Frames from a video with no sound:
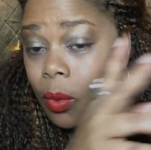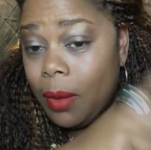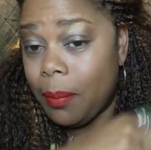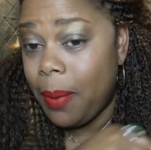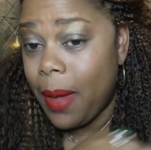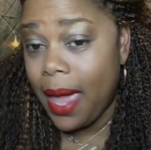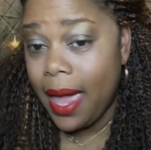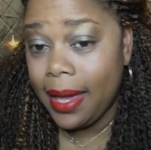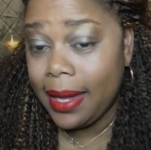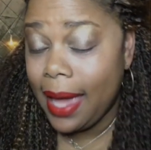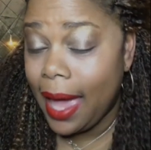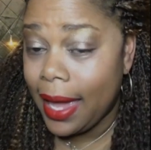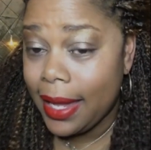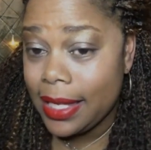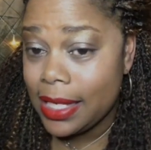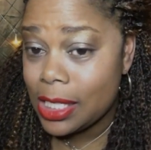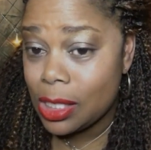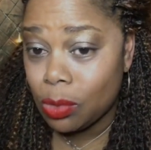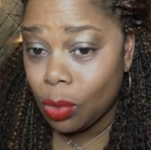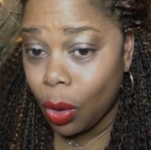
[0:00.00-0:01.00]
when Pat got
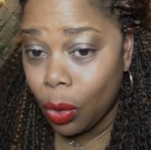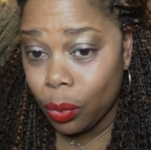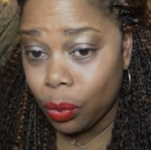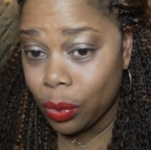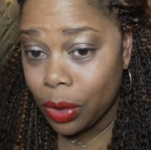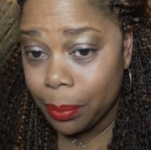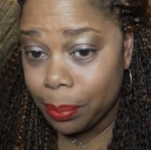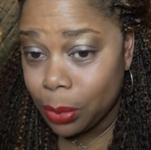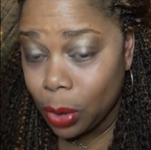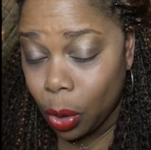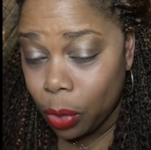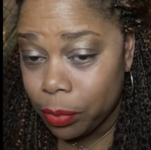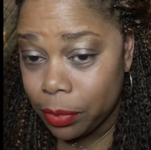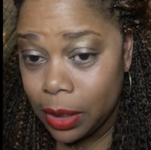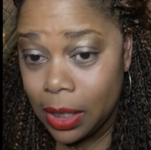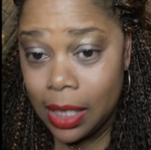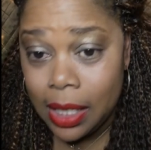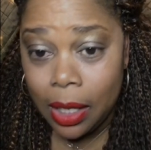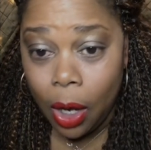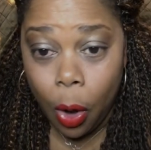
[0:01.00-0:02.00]
his throat ripped over
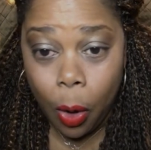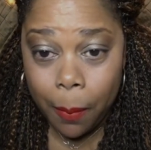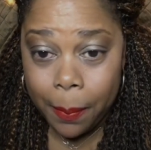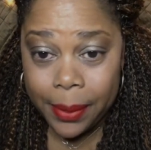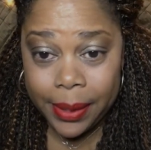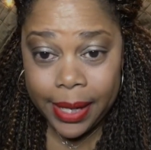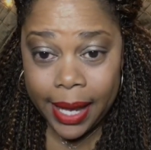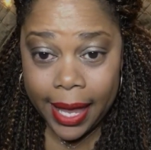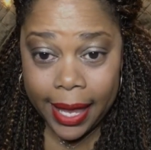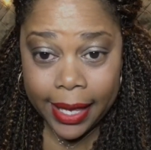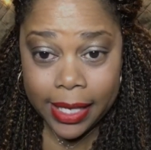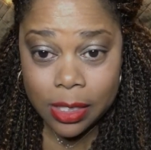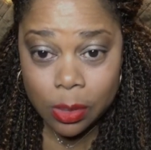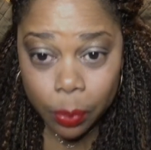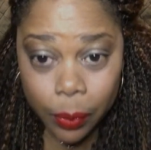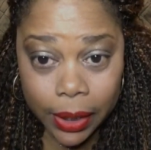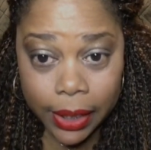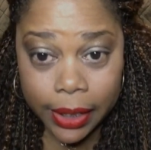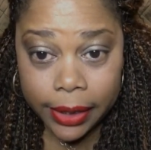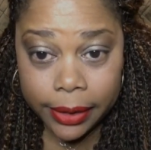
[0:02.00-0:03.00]
open last
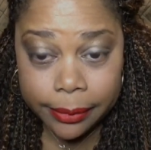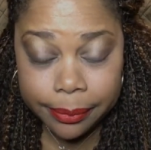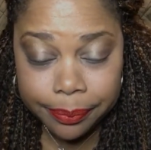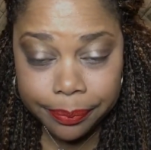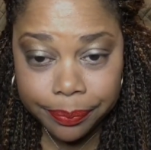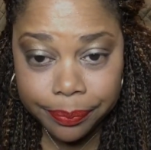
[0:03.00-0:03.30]
week.